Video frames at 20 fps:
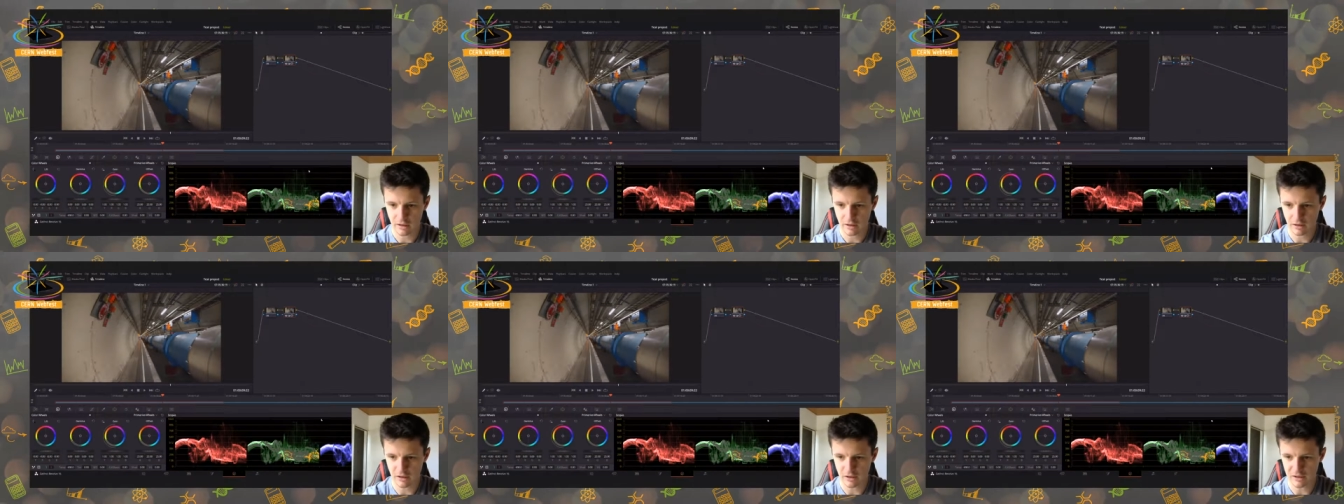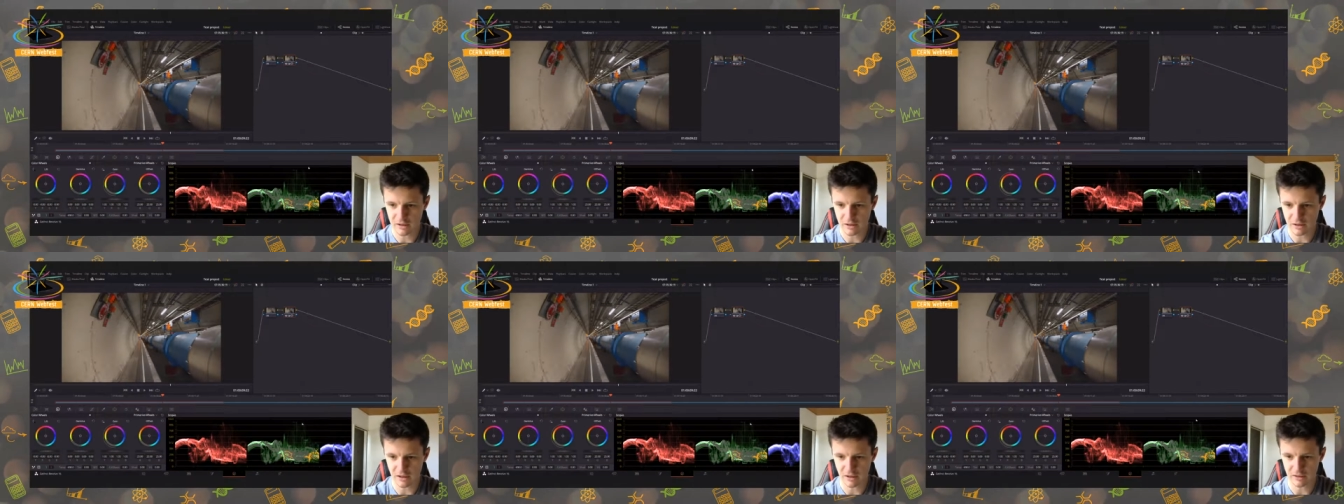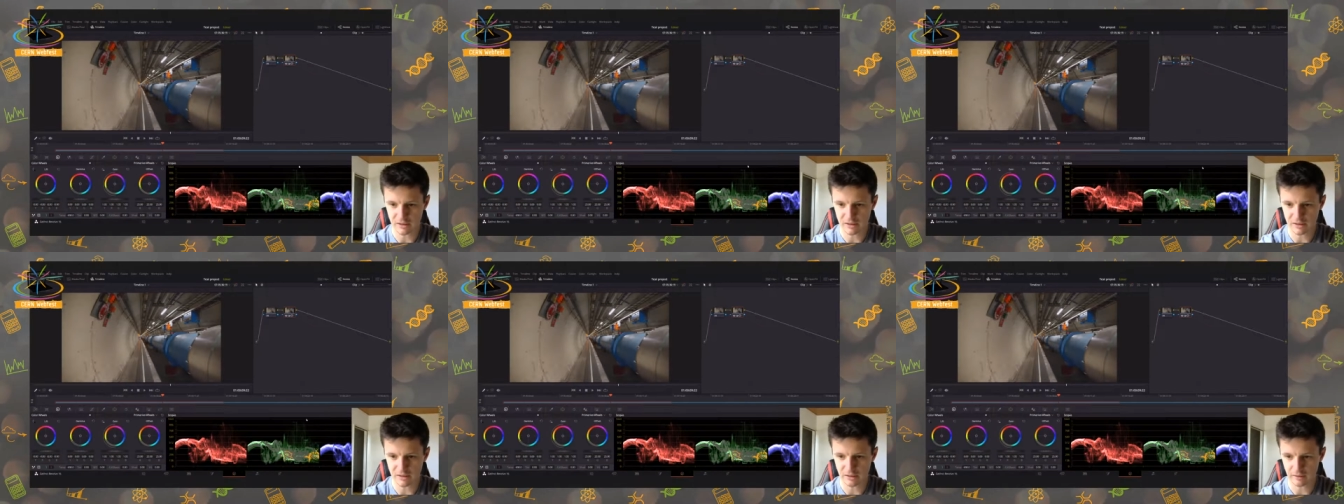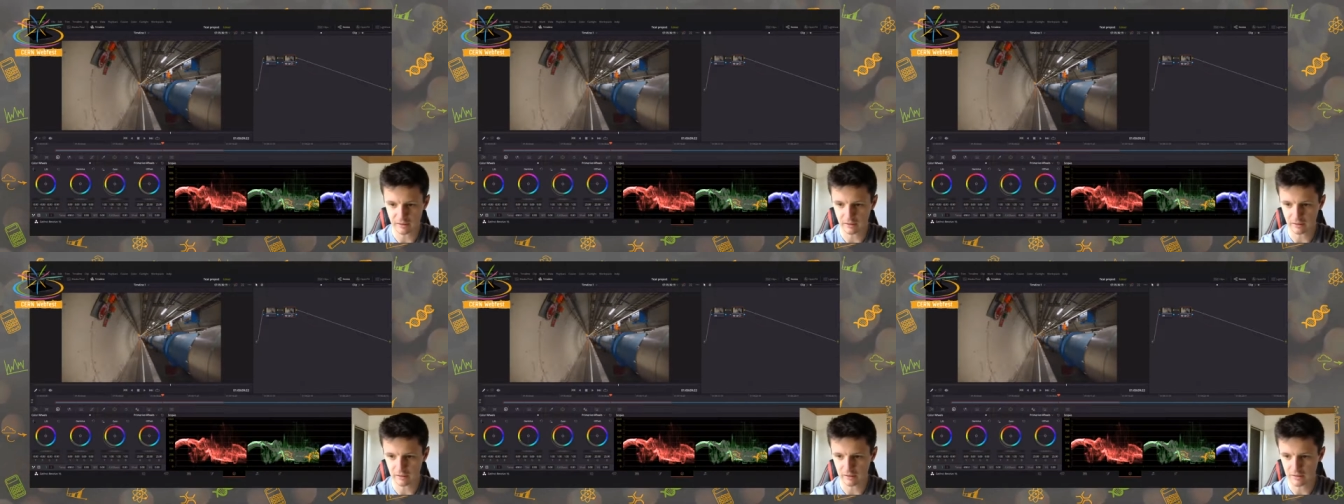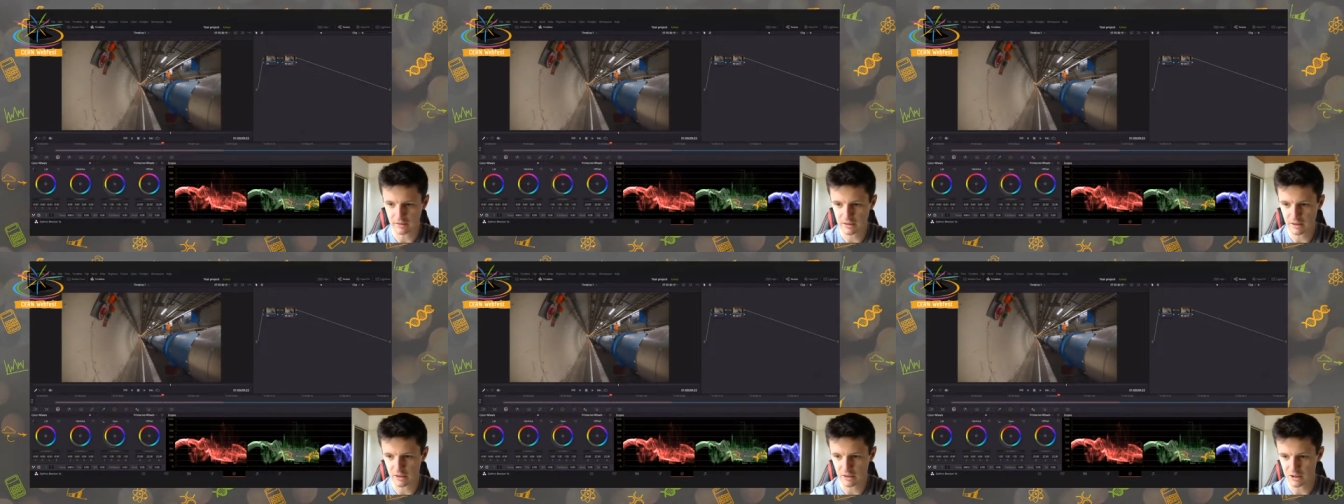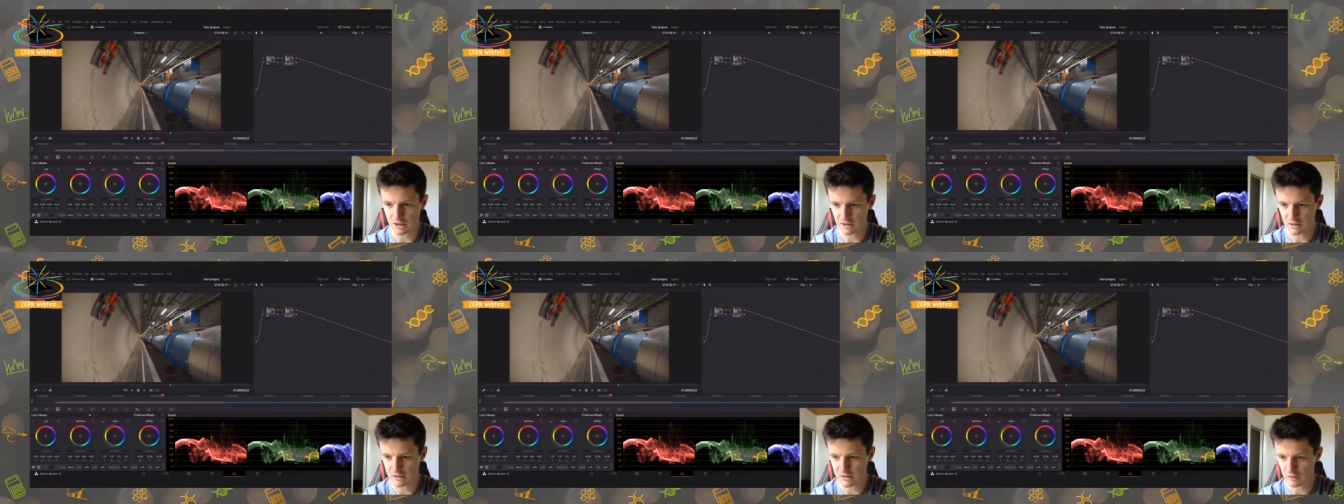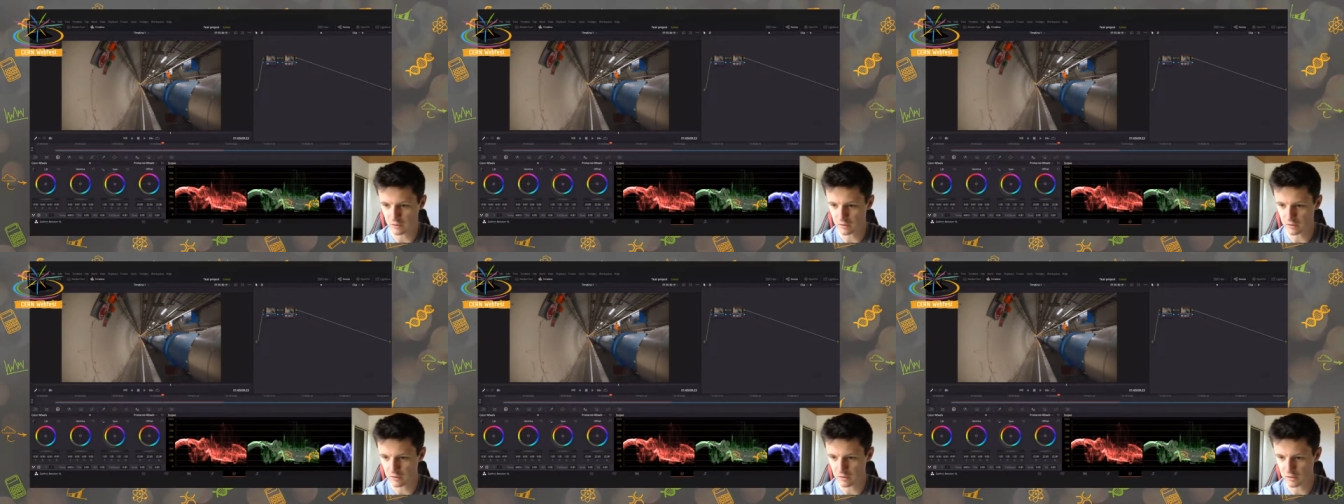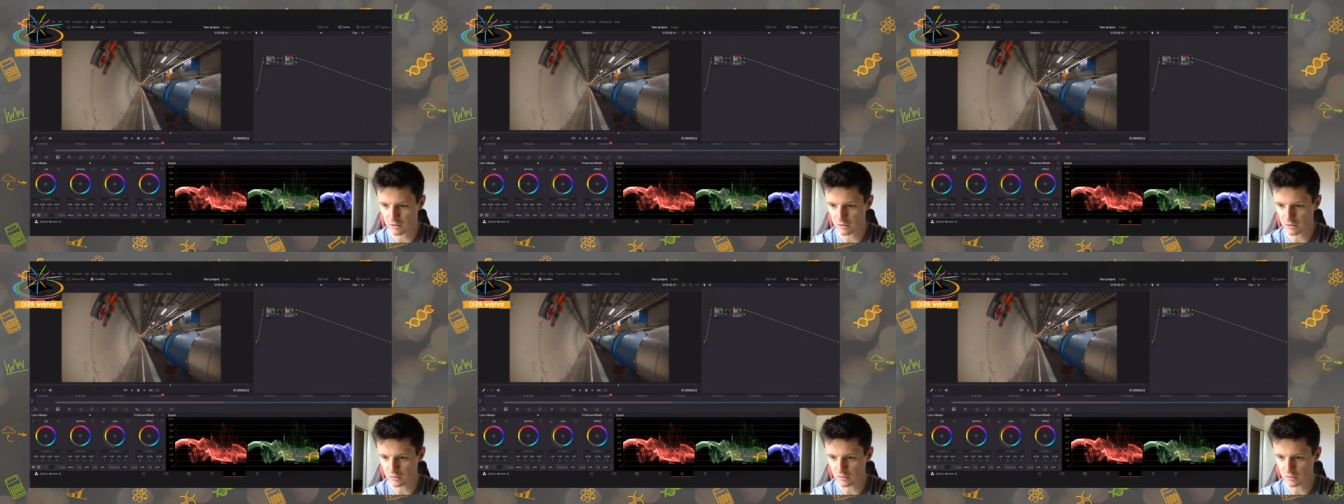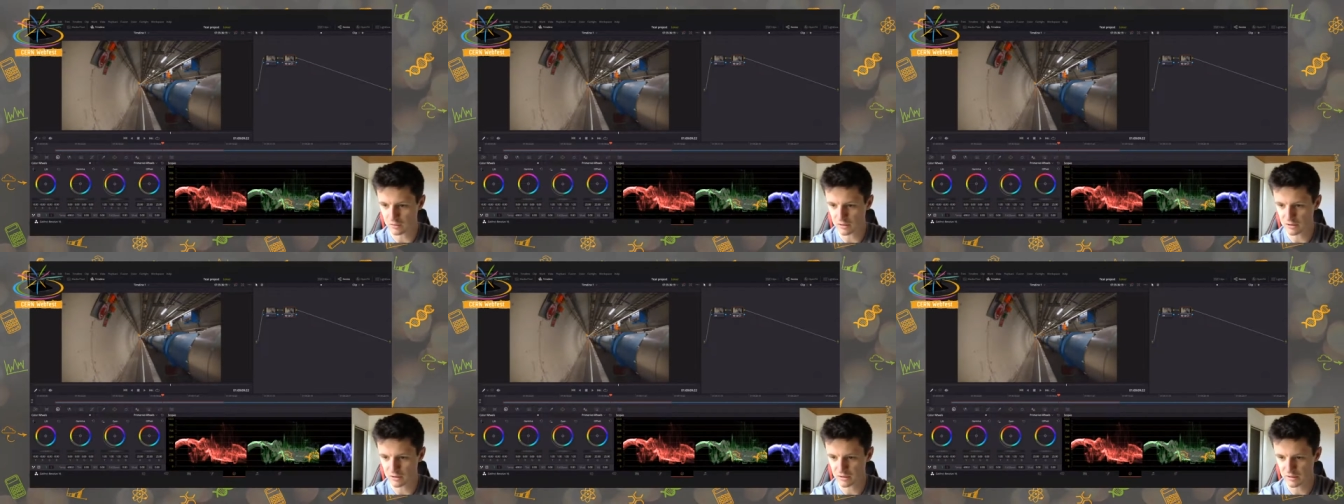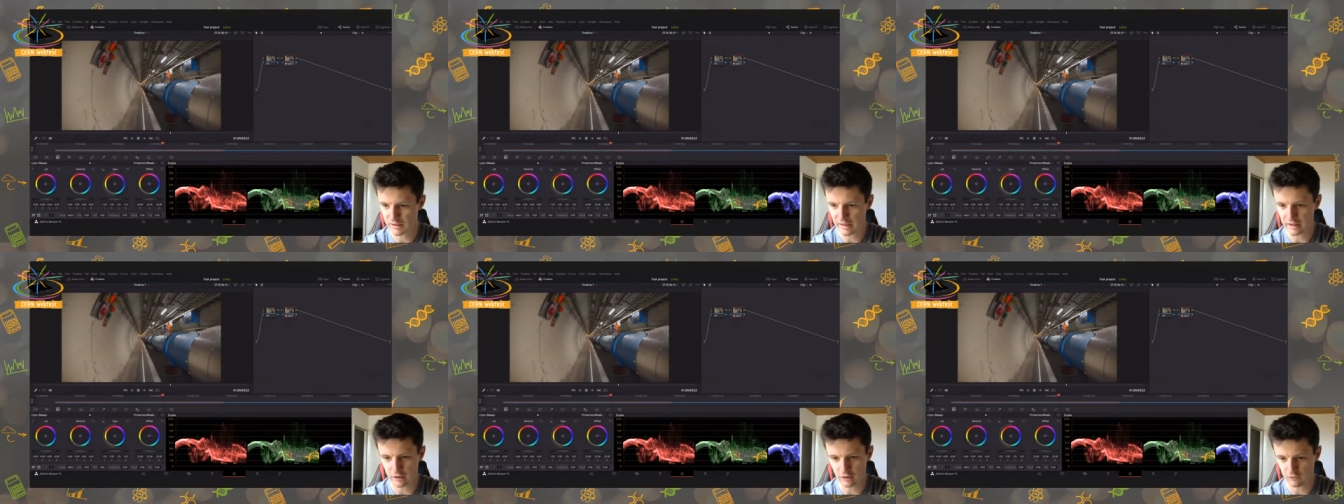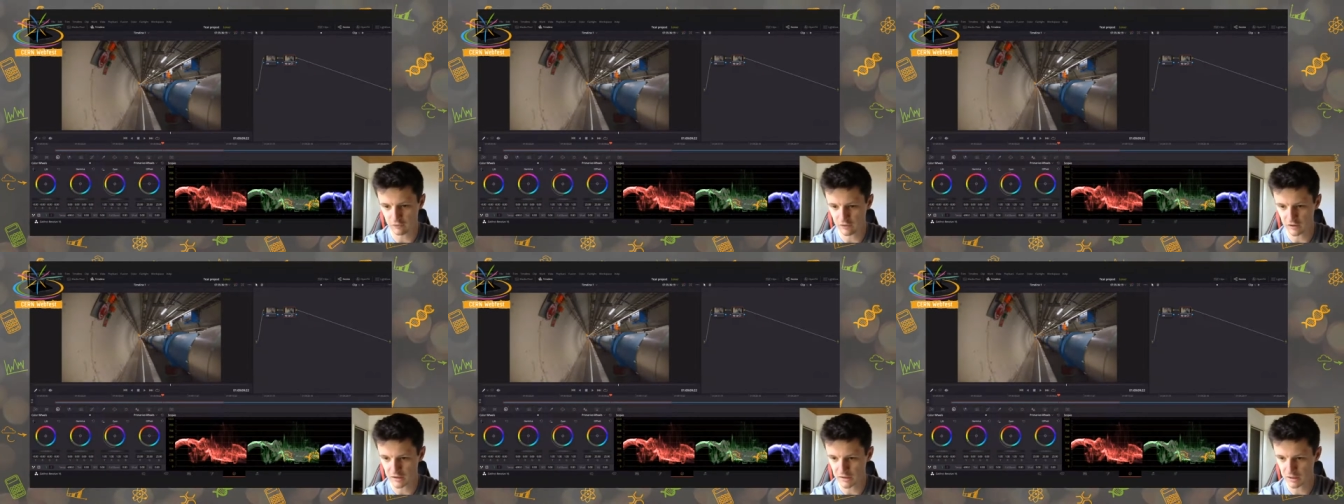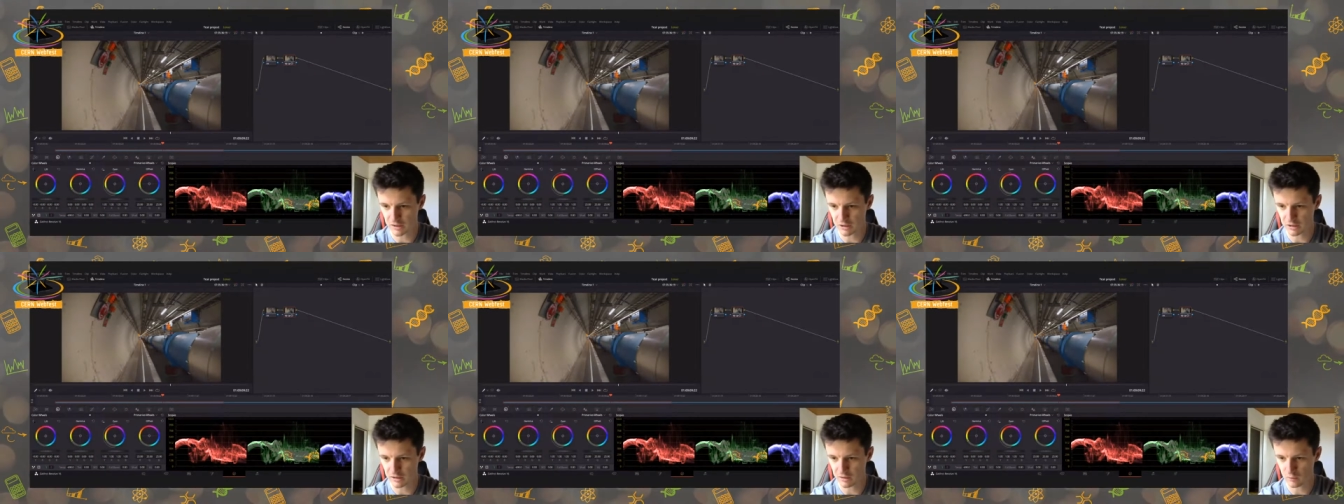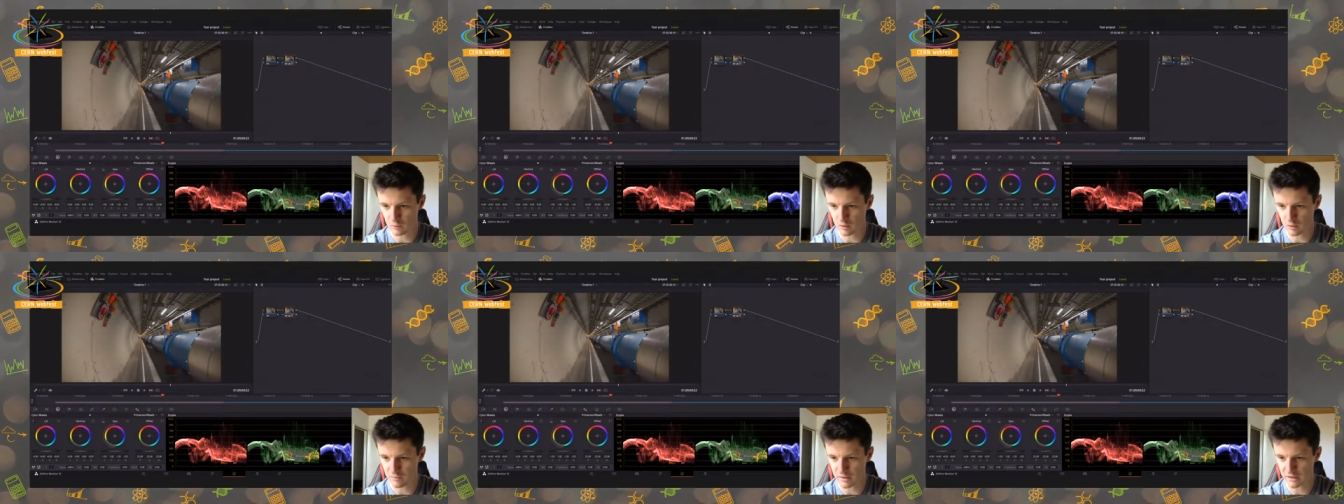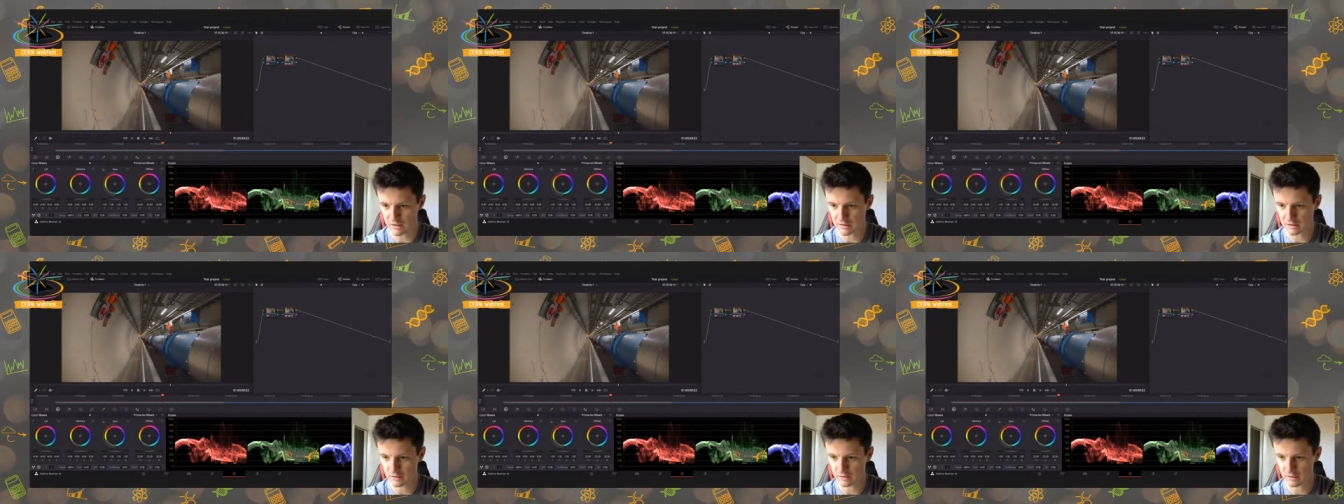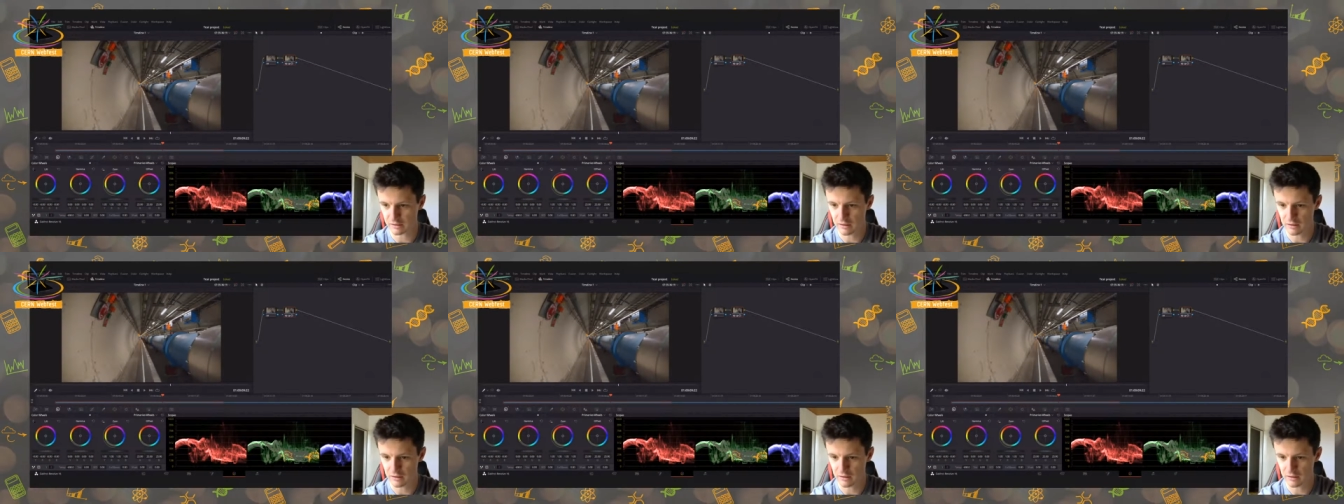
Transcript: these things uh, touching, so you can choose any of these, actually, it won't matter.